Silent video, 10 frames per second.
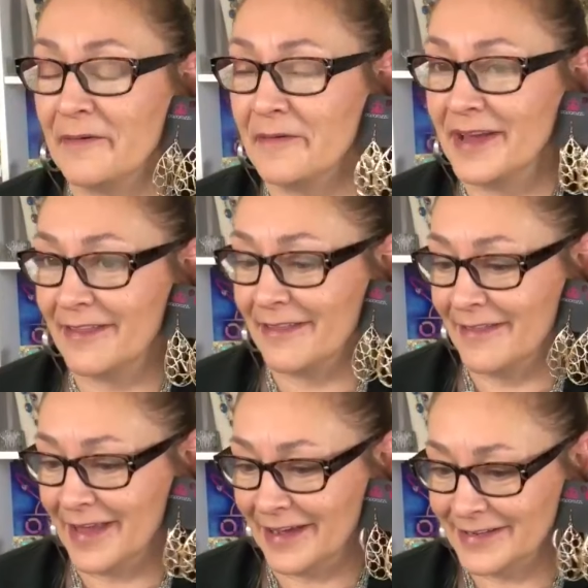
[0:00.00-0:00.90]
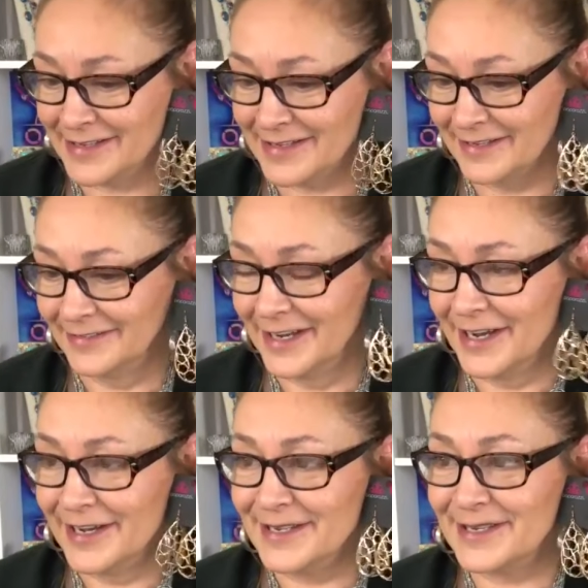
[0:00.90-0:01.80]
with this
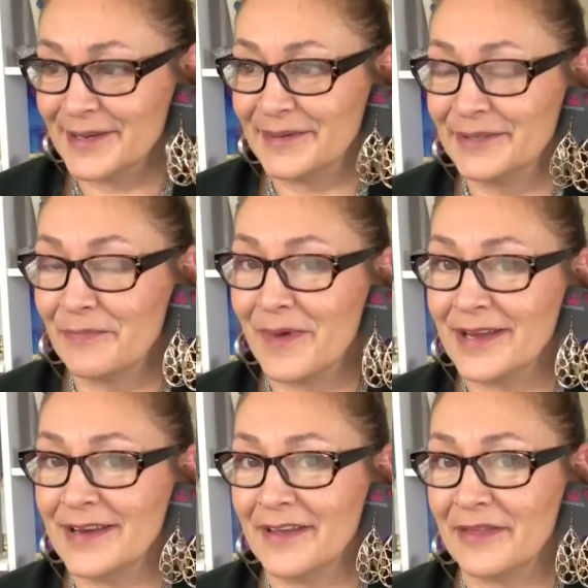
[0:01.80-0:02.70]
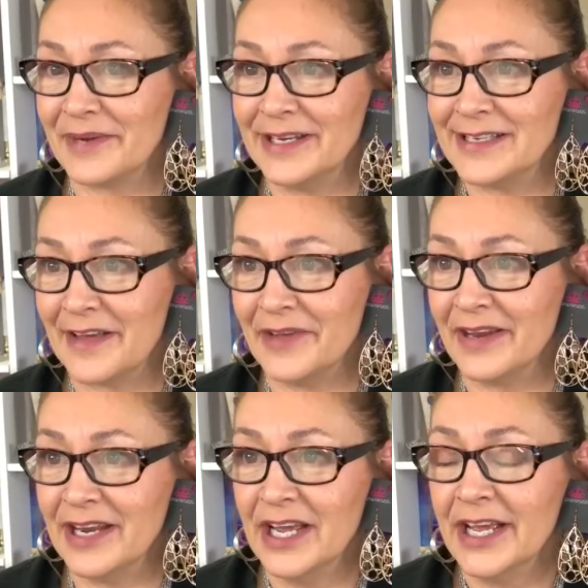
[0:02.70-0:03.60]
sold
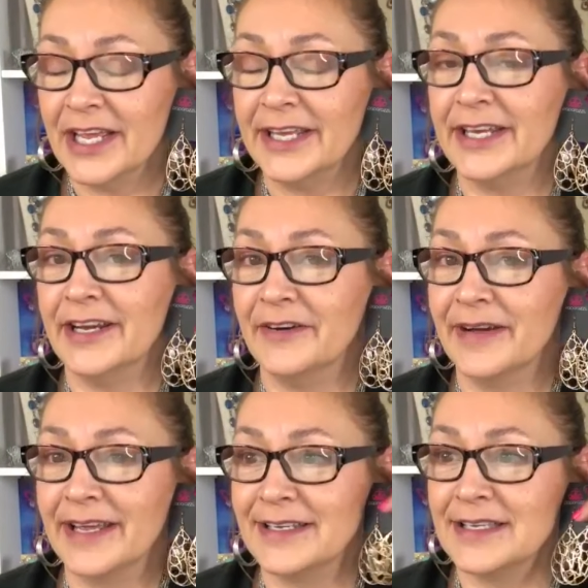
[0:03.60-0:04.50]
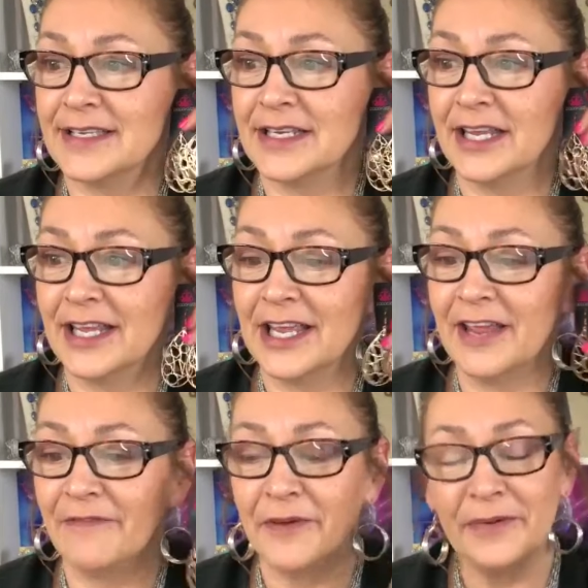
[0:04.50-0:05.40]
137 You know, it's,
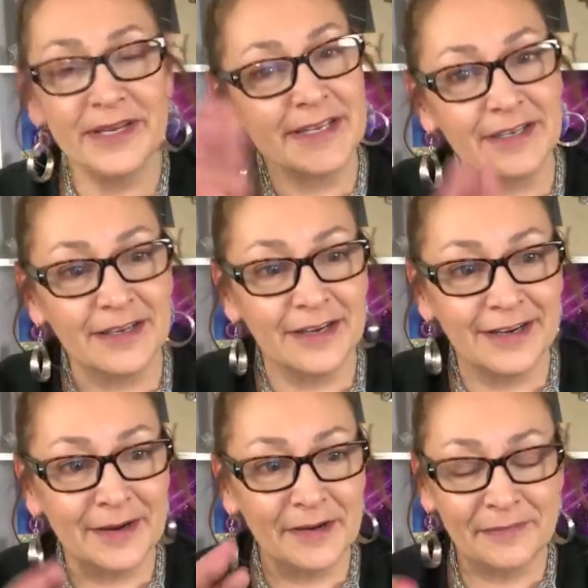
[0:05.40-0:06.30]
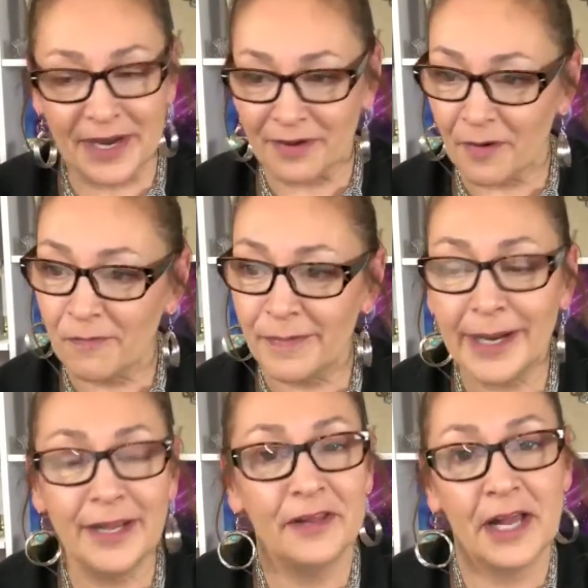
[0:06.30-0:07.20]
if it was by
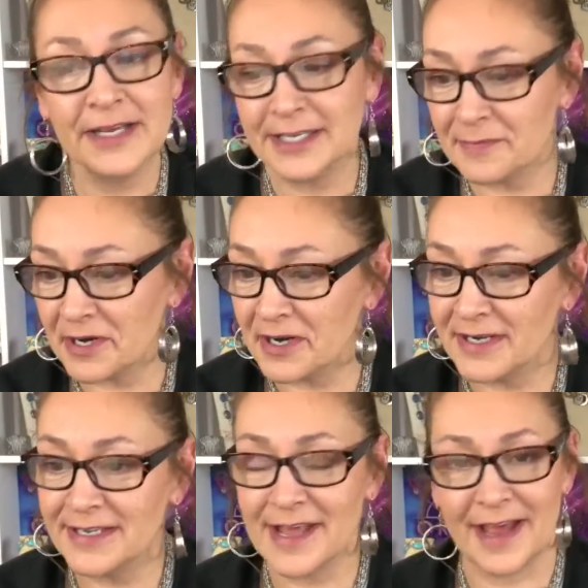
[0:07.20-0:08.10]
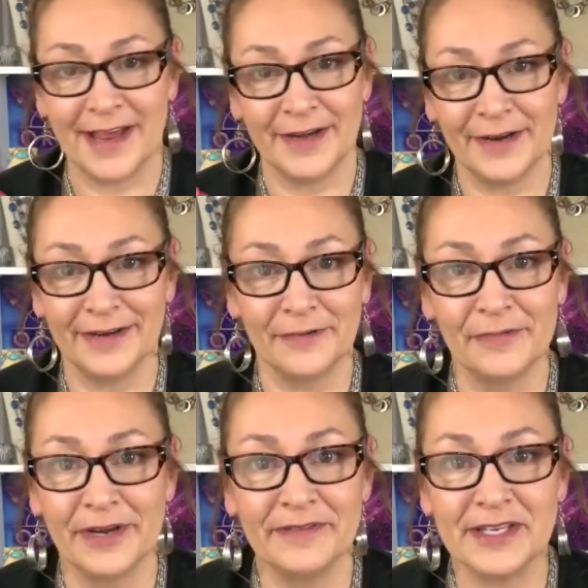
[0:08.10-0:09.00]
regular customers that
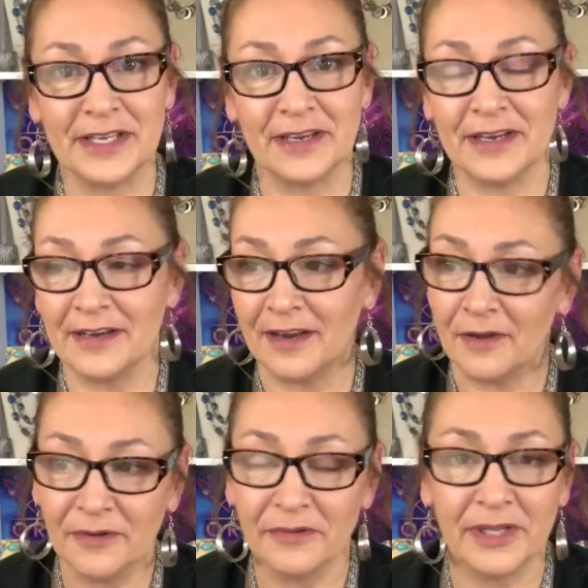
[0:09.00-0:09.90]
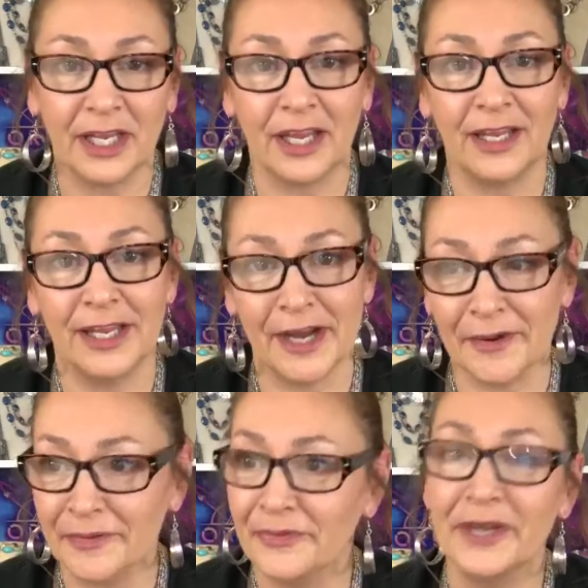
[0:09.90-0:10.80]
would have seen it only, you know,
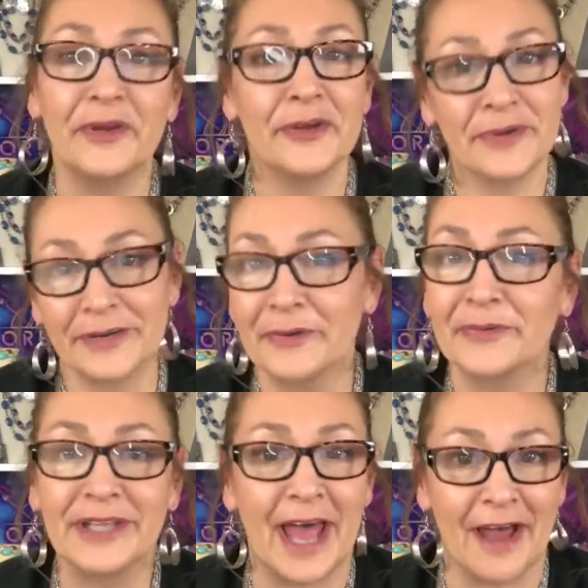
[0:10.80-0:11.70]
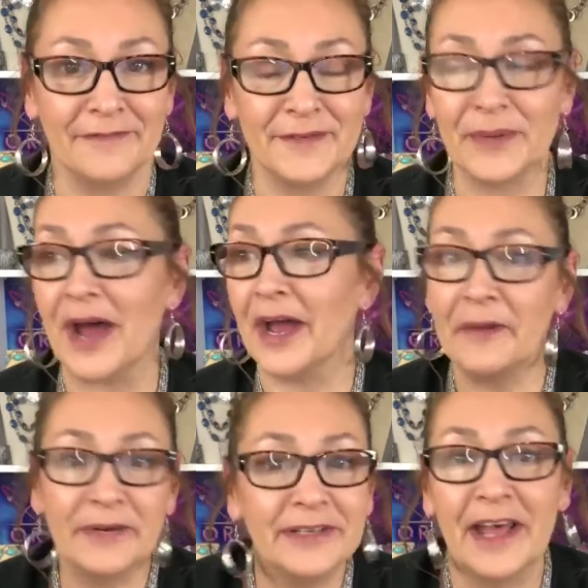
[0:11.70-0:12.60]
we, you would have laughed. I
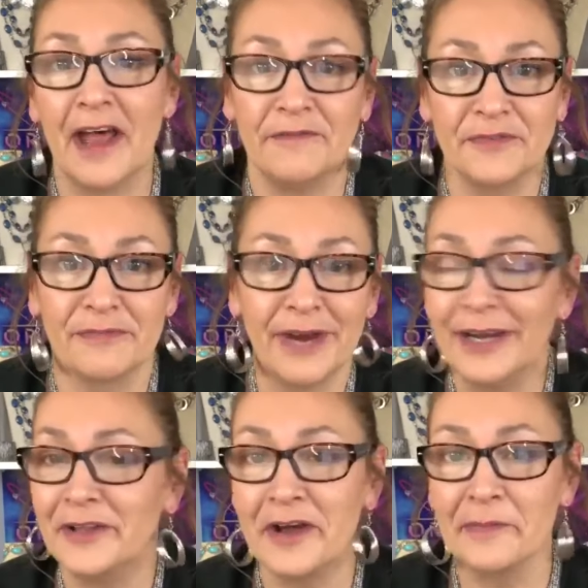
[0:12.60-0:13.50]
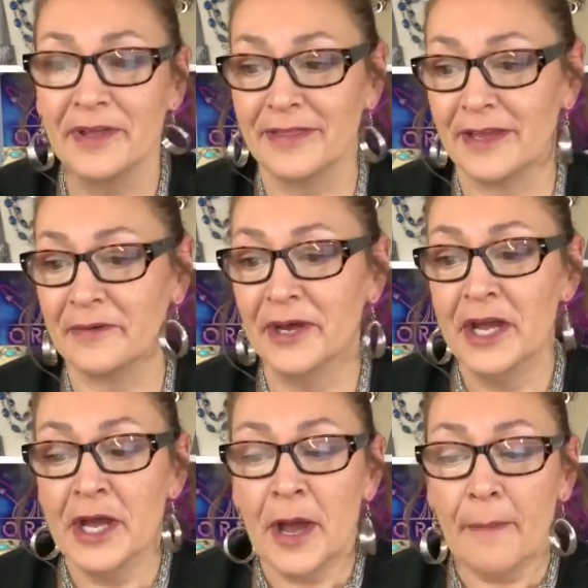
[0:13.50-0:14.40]
would have laughed right along with you,
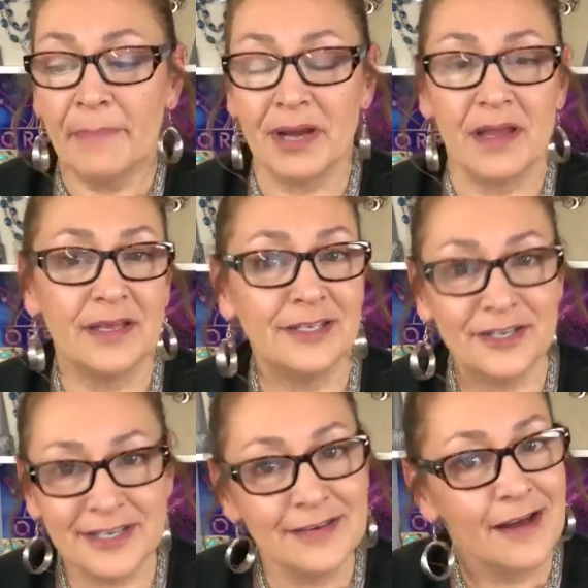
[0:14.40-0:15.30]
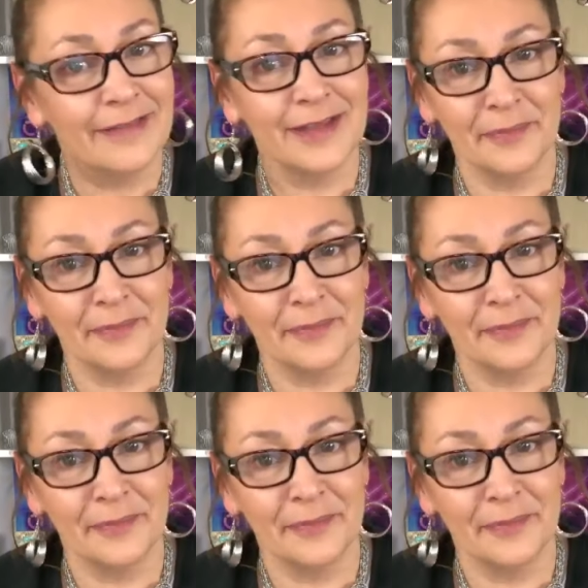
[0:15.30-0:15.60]
but it's just not the